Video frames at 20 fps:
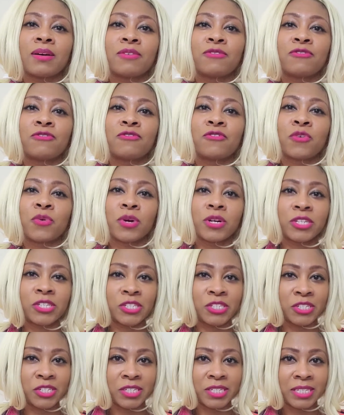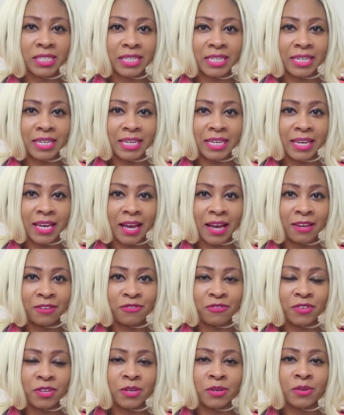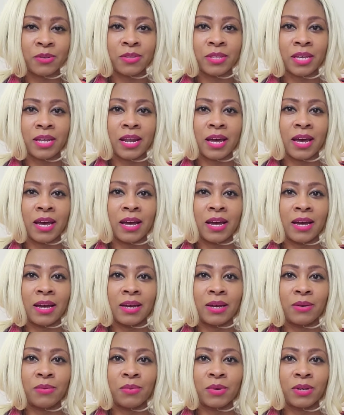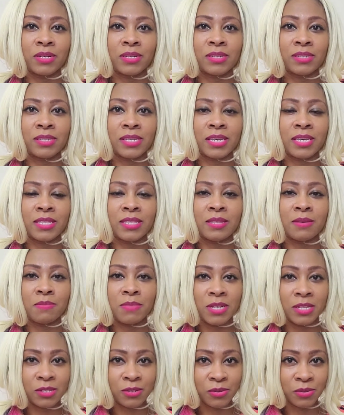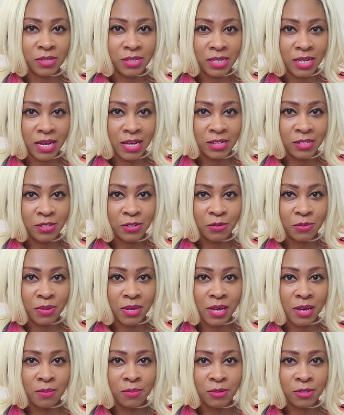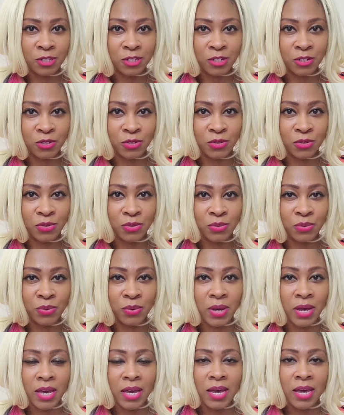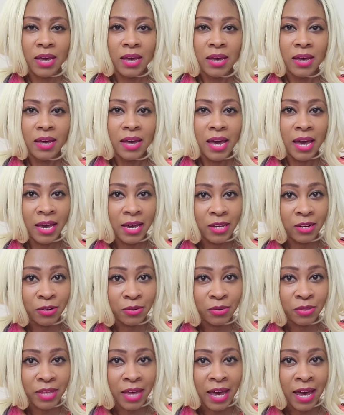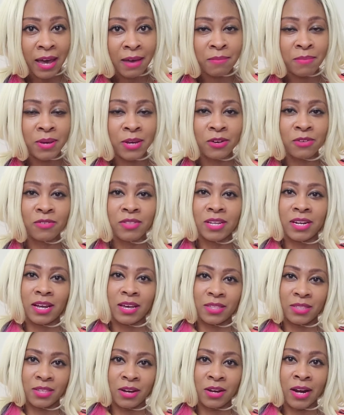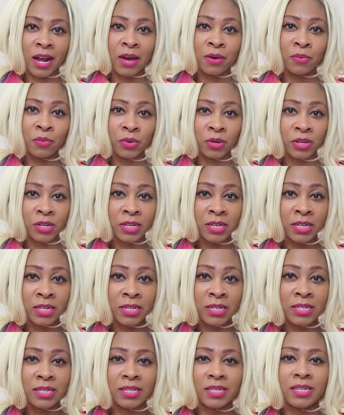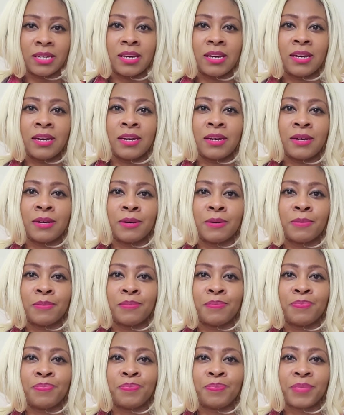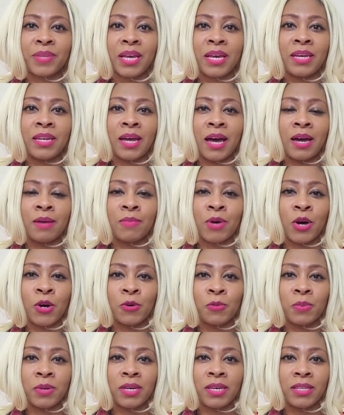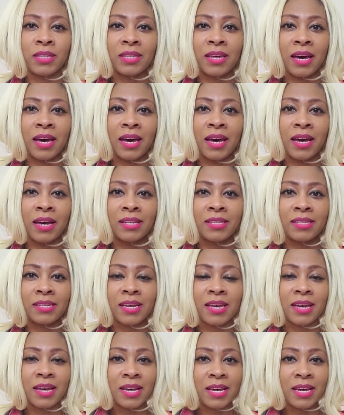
fortunately, I feel that I was in the mental state to be able to handle that better than I thought I would. And I'm hoping that